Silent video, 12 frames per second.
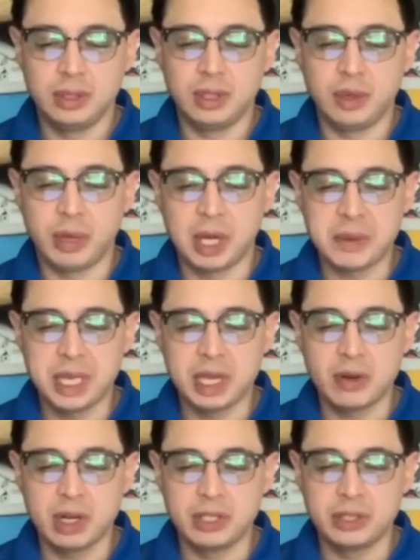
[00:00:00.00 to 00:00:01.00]
A bobcat
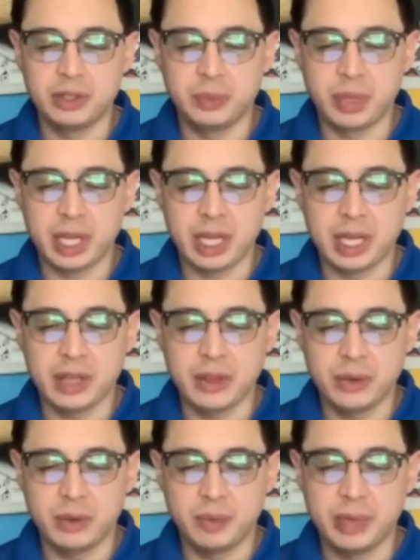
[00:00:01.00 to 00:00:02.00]
crosses your path
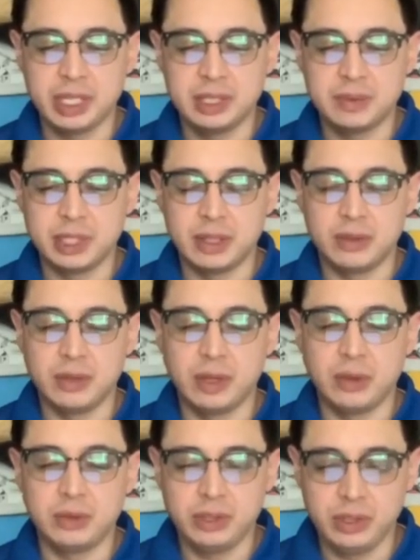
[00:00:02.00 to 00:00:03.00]
or makes themselves
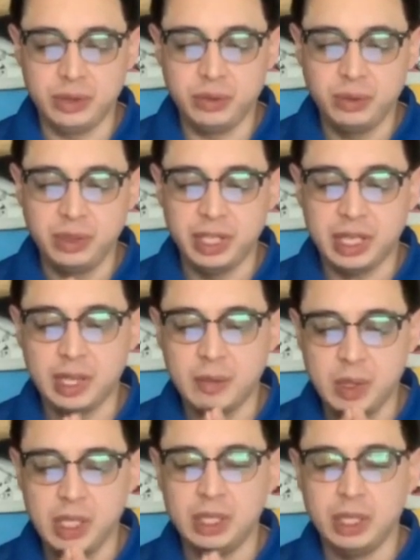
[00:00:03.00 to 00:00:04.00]
known to you, it can
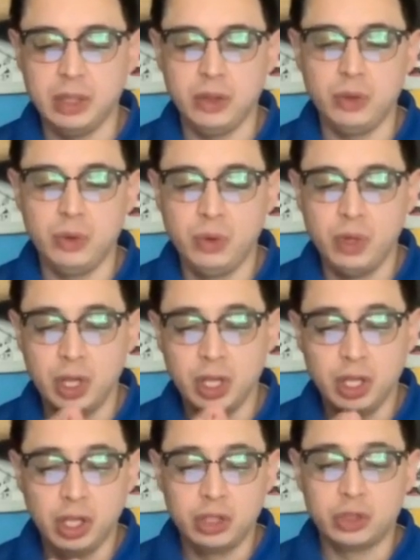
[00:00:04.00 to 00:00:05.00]
mean that you
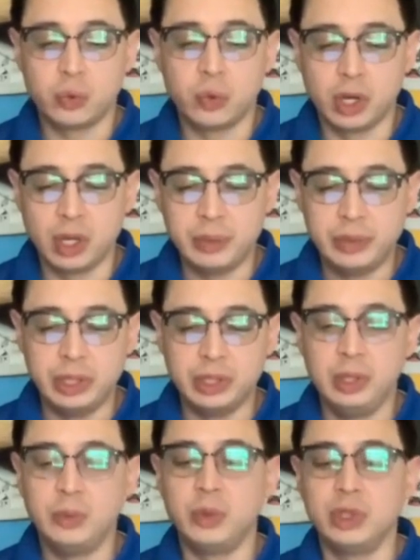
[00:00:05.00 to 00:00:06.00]
should work on
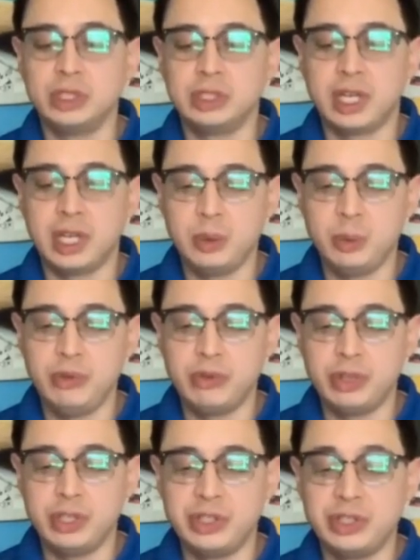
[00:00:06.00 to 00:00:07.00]
building more autonomy
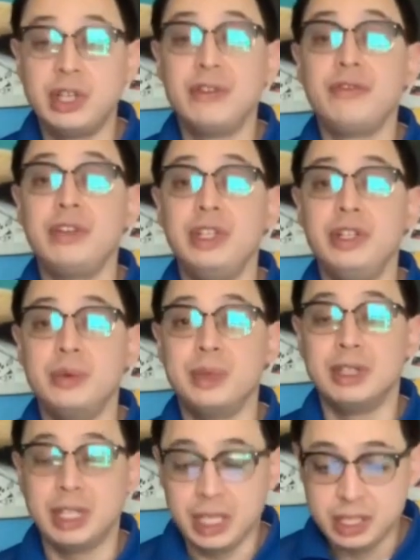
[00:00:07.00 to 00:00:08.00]
for yourself in your
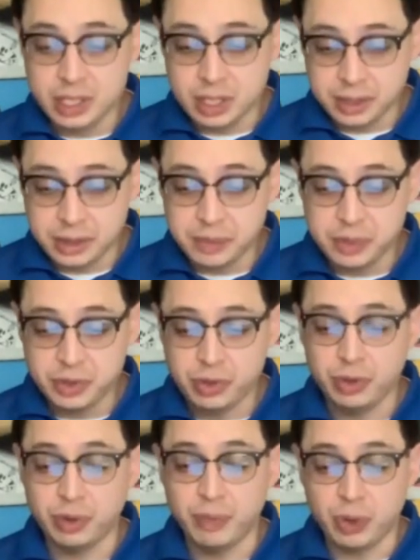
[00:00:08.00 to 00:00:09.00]
relationships,
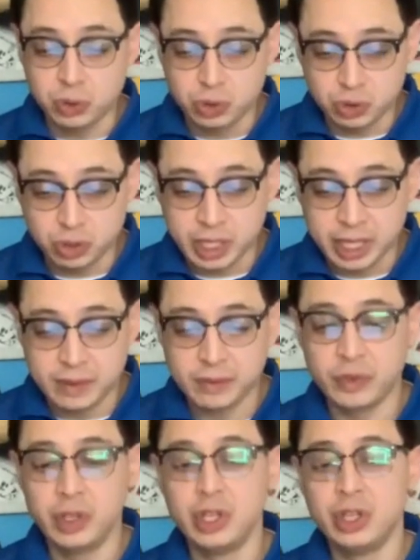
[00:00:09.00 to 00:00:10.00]
your emotional life,
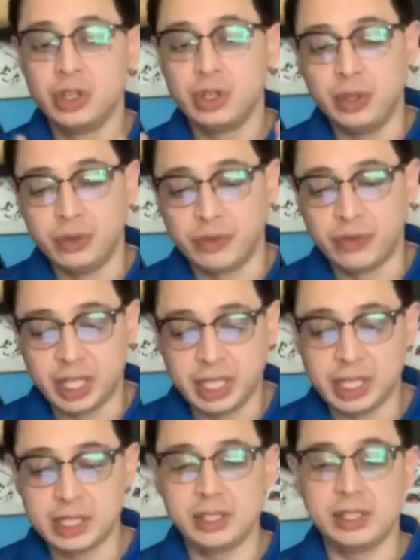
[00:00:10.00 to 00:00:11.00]
your
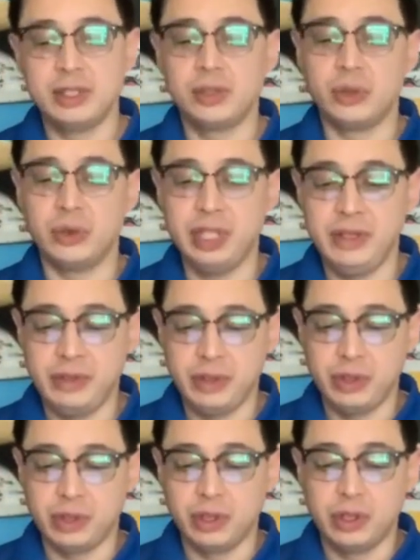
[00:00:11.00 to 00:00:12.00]
finances, or even
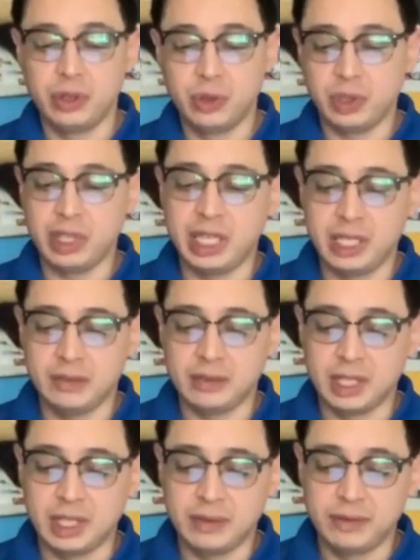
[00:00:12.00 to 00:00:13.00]
your creative
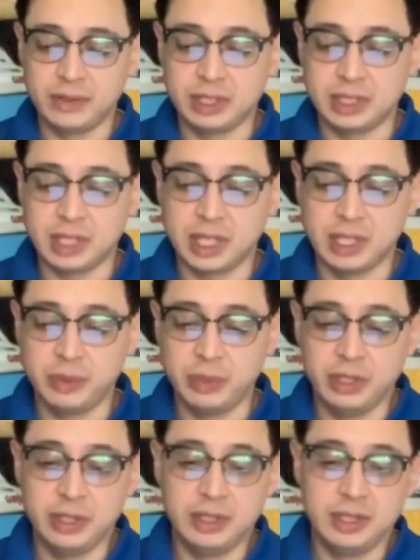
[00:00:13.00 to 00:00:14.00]
life. Autonomy.